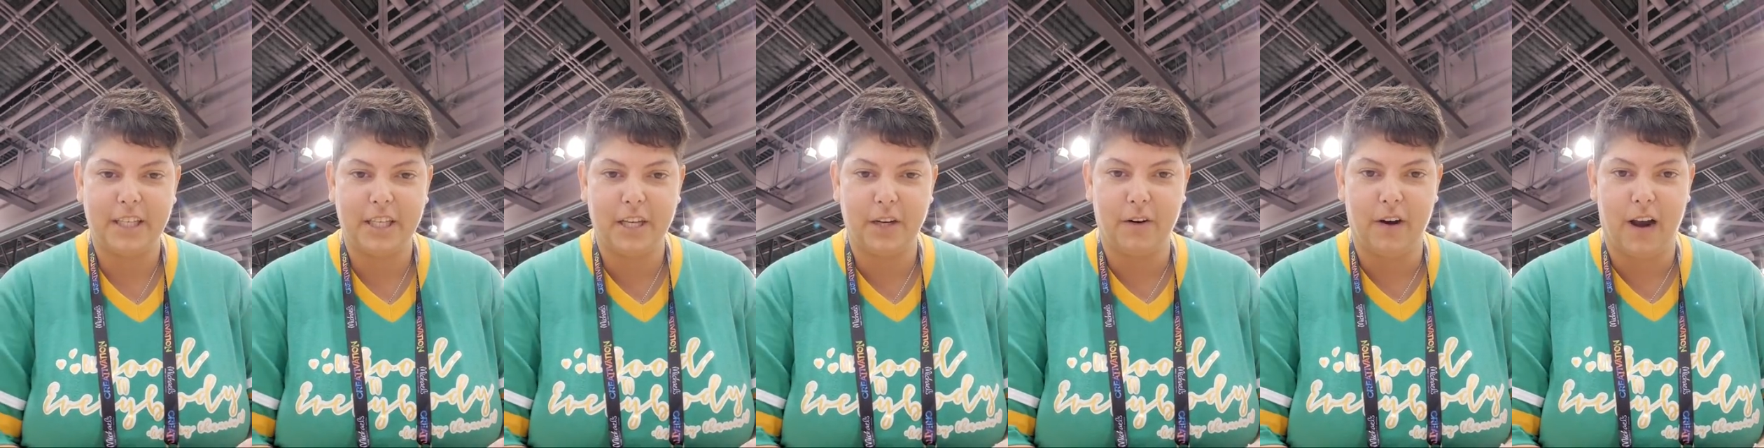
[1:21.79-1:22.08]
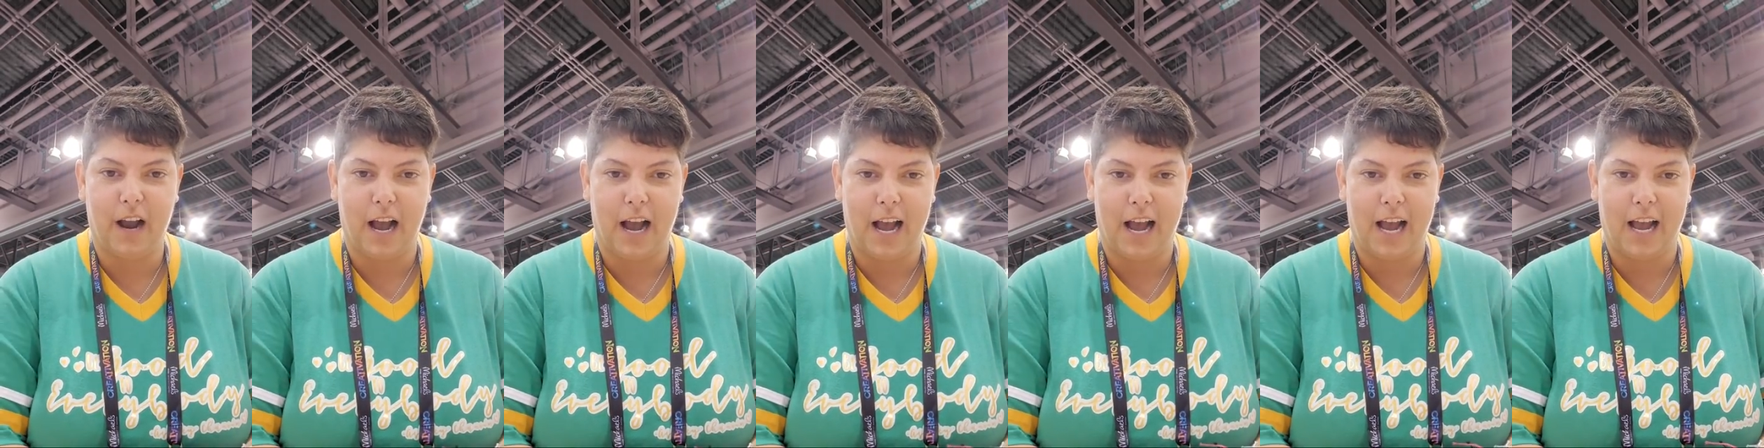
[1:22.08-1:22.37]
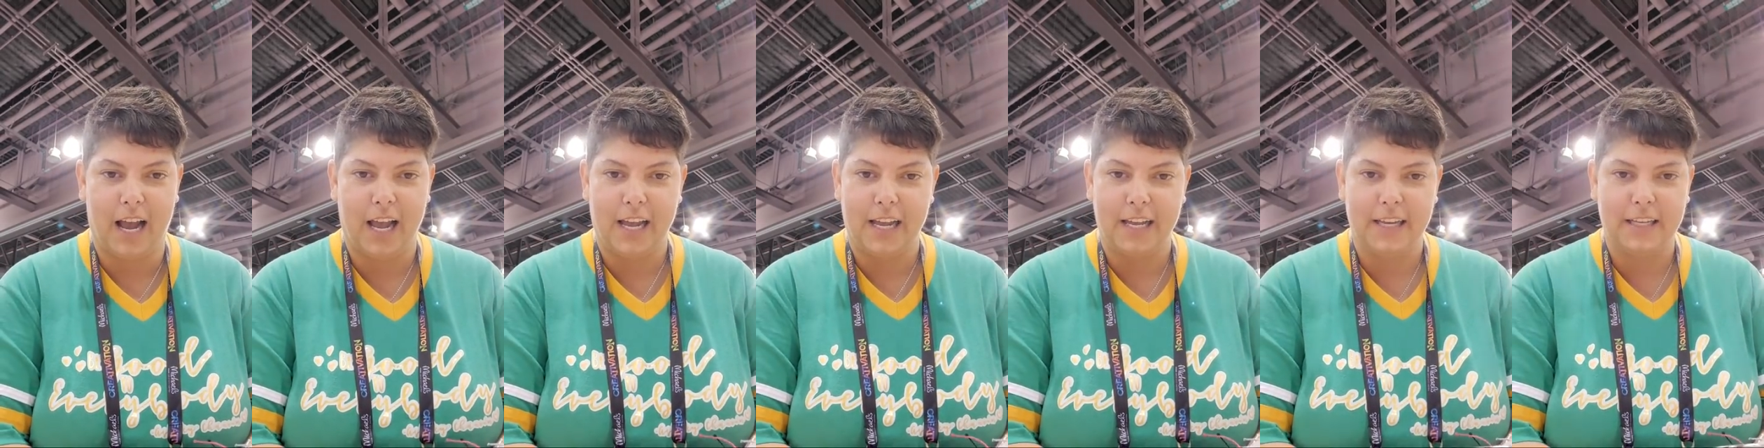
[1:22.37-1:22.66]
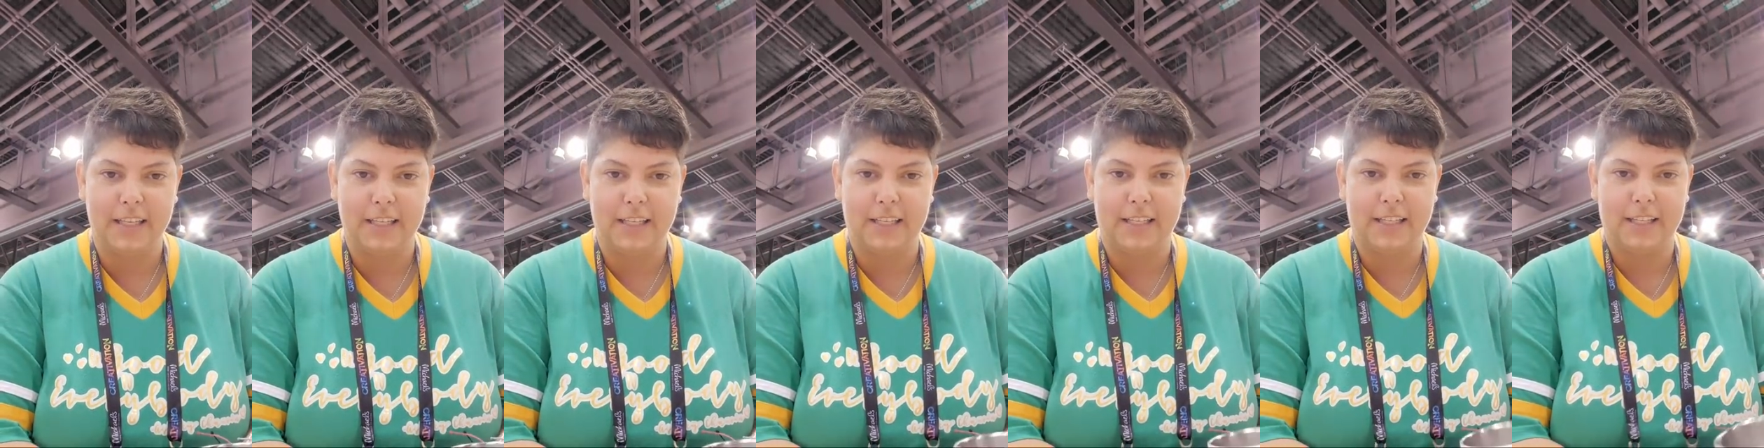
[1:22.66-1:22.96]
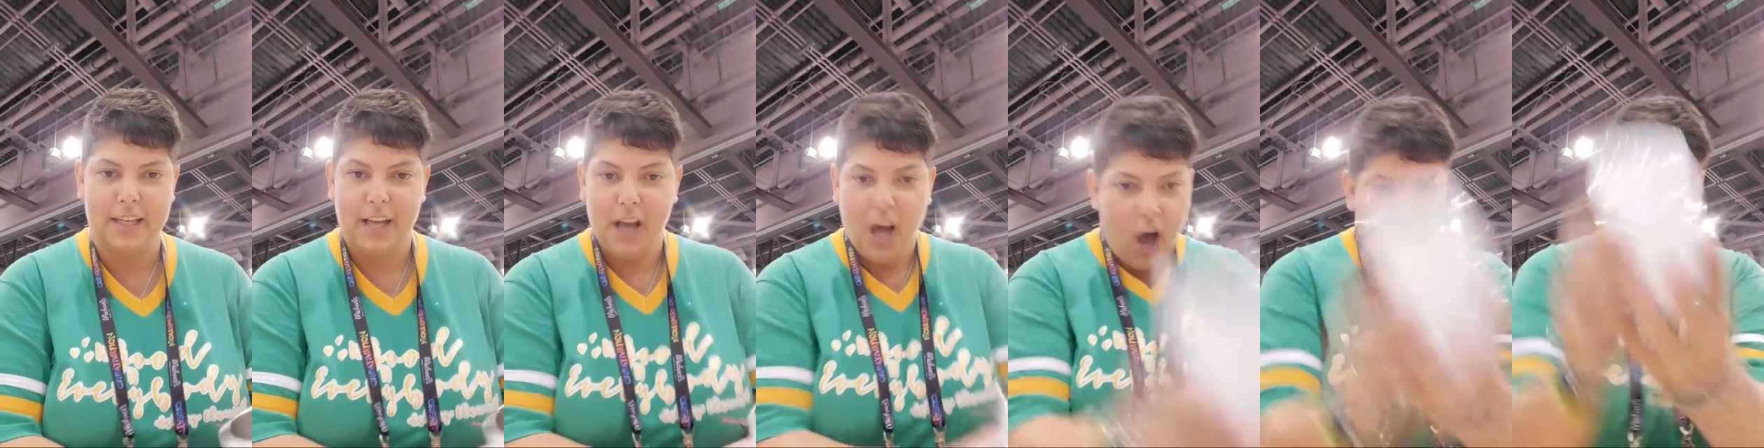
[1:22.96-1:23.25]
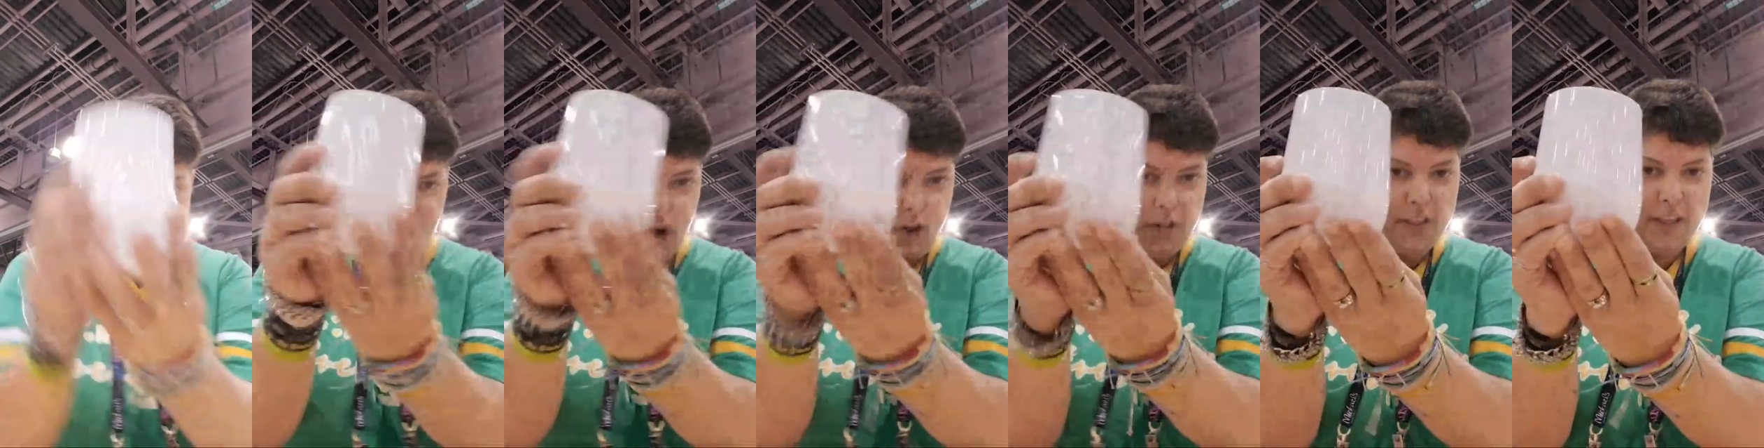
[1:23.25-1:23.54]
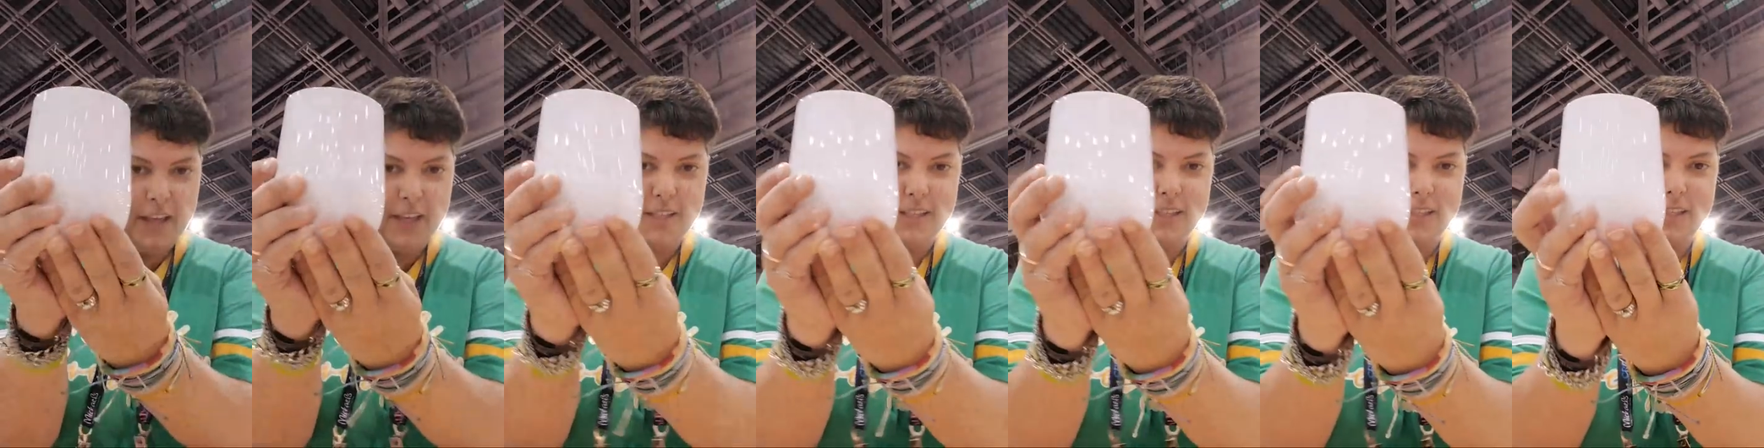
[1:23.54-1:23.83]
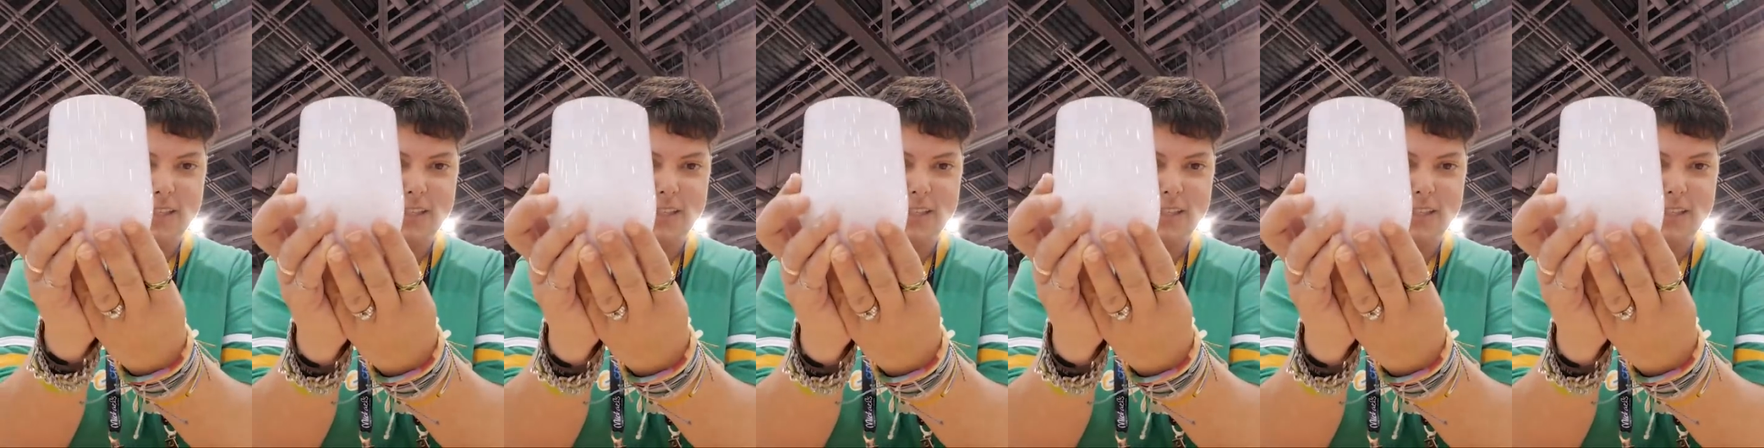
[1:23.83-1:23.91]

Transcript: your eyes on this.